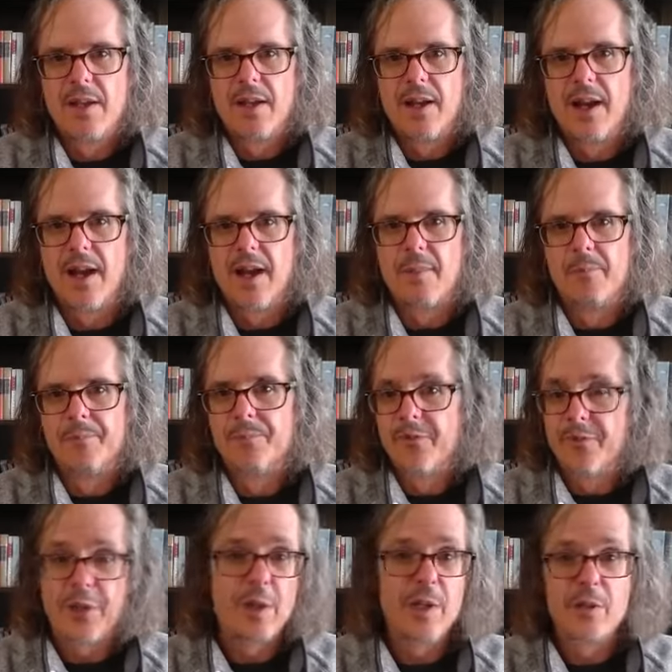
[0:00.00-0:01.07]
I'm
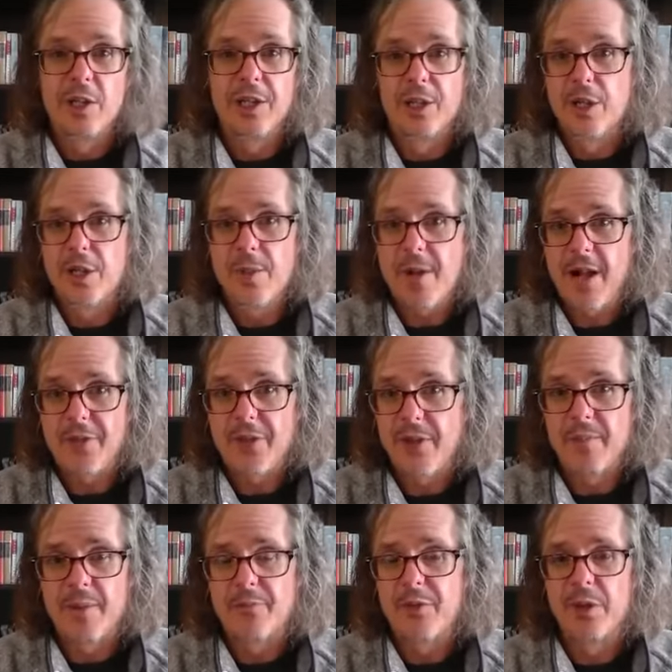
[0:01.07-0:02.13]
feeling really good about
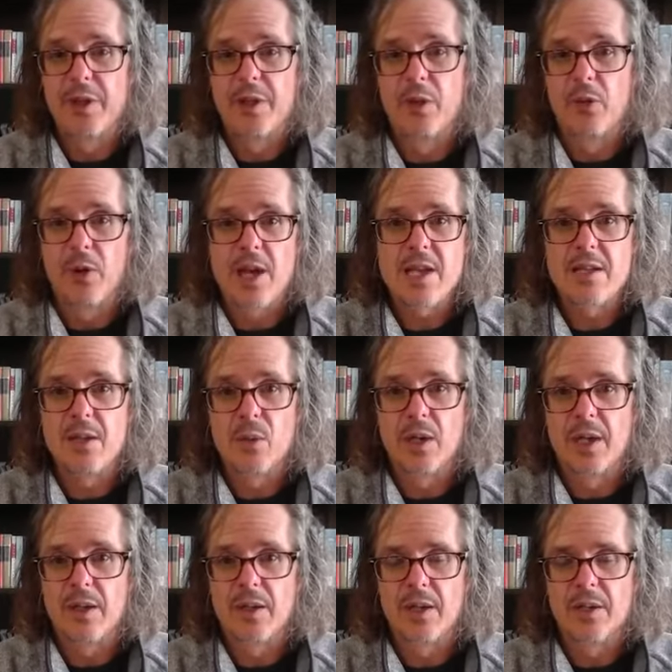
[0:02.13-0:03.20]
them. I'm feeling great that we're
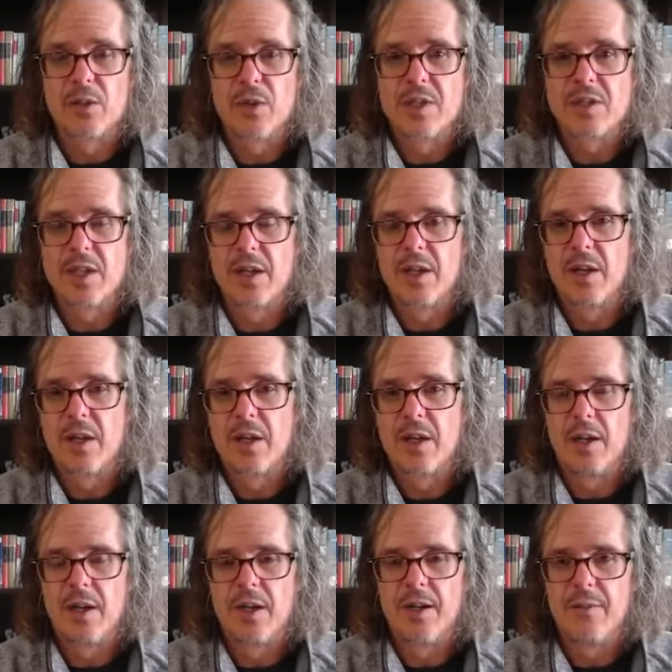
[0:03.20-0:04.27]
increasing our
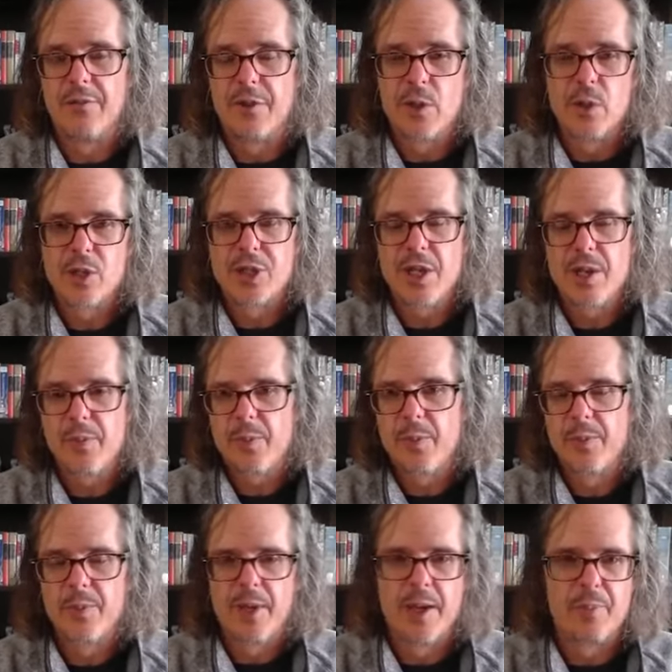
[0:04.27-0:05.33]
uh, viewership
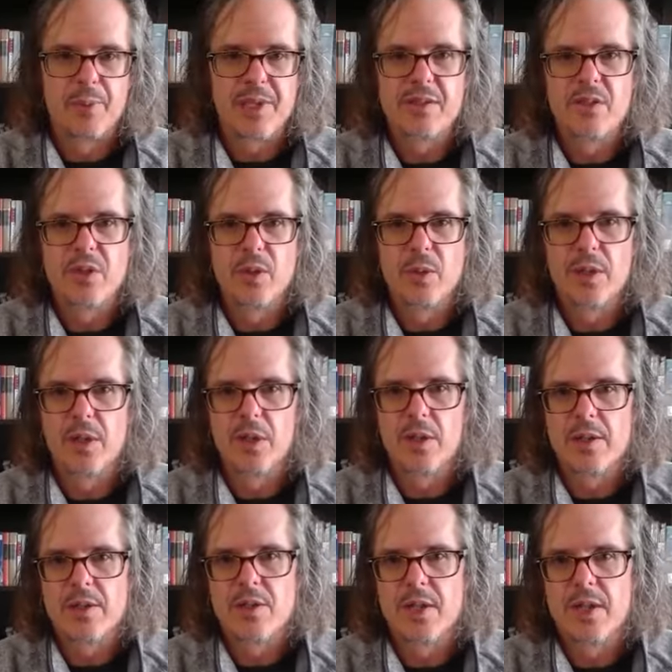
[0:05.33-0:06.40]
uh, please do
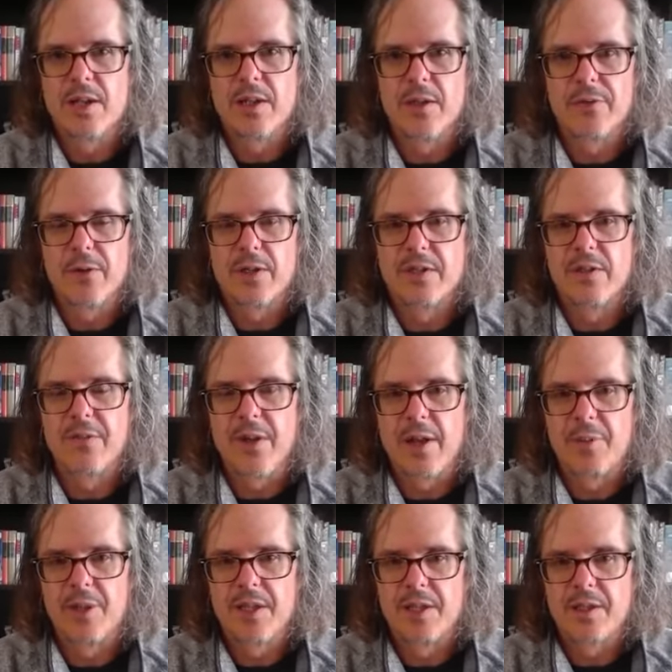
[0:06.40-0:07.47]
encourage uh, your friends and
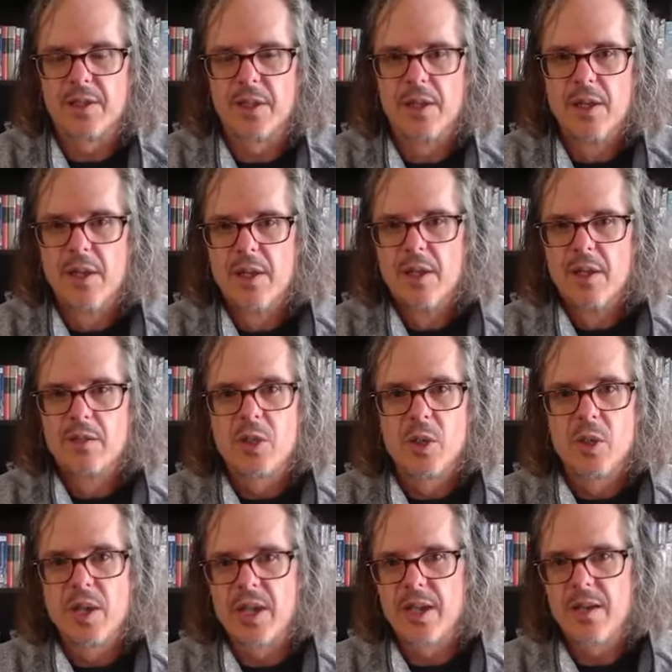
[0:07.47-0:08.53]
family to
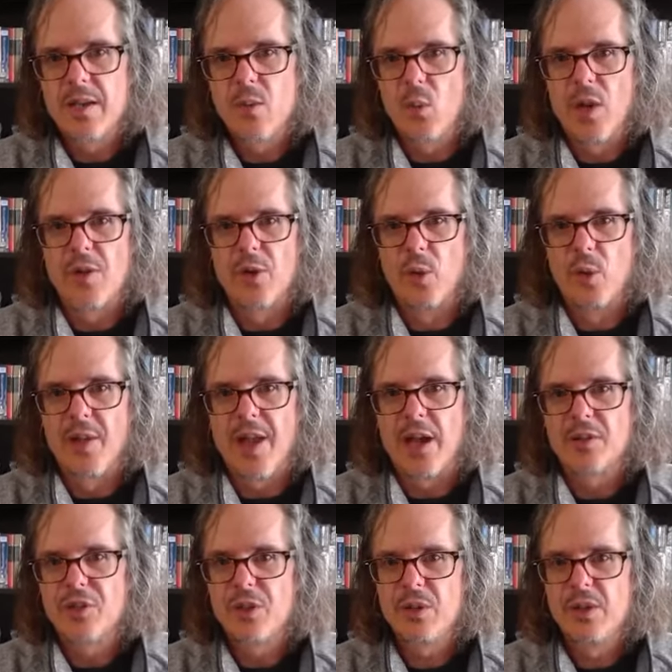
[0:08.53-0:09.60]
tune in with or
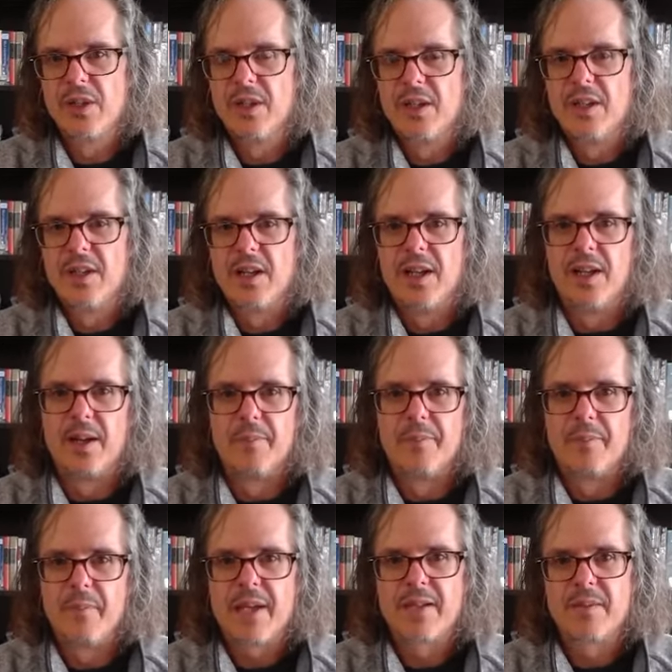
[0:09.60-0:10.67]
without you. Um,
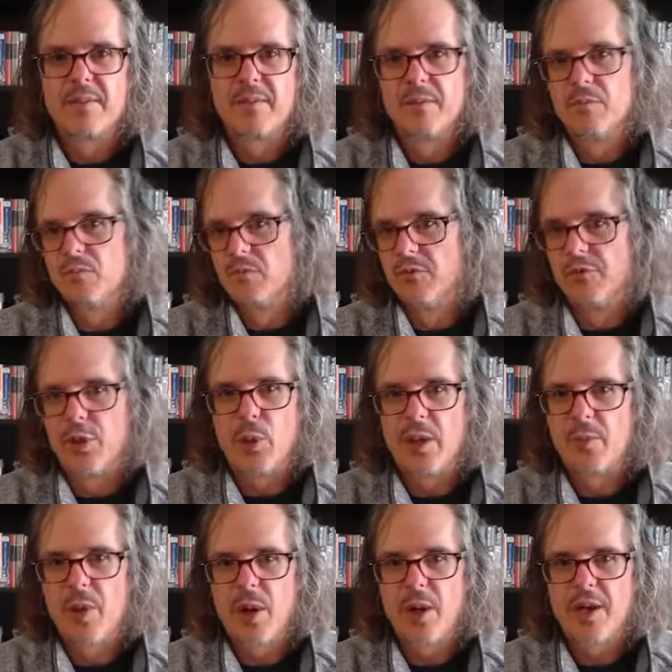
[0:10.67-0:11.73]
make viewing
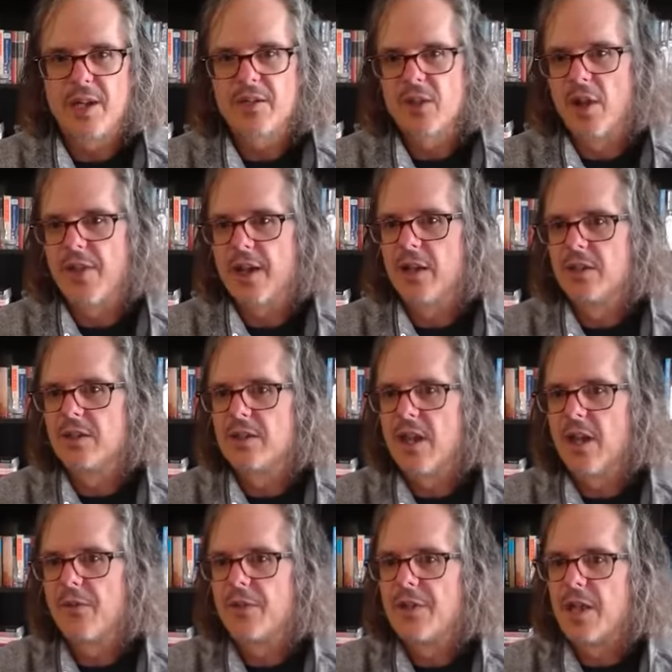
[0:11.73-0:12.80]
parties, all that good
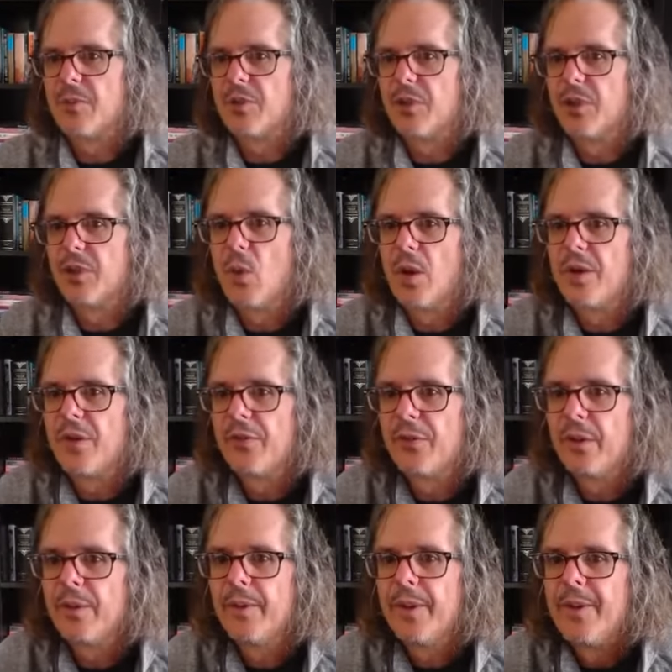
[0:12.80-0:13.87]
stuff is absolutely
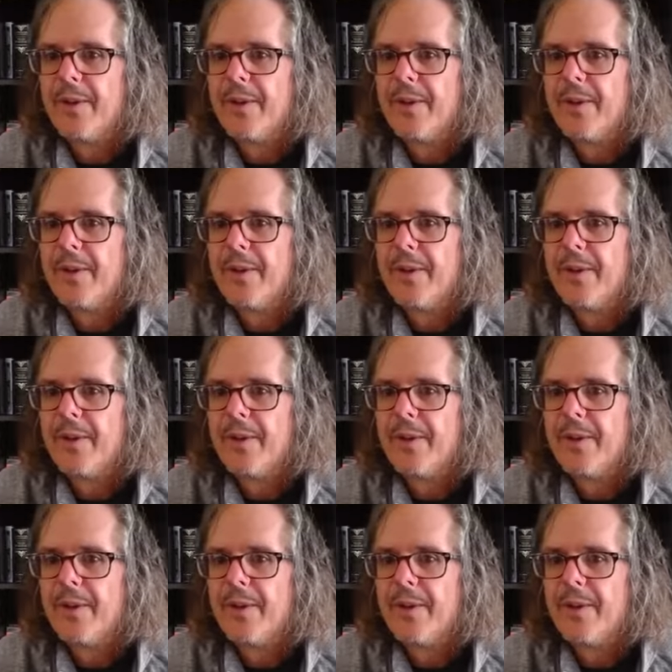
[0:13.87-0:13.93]
wonderful.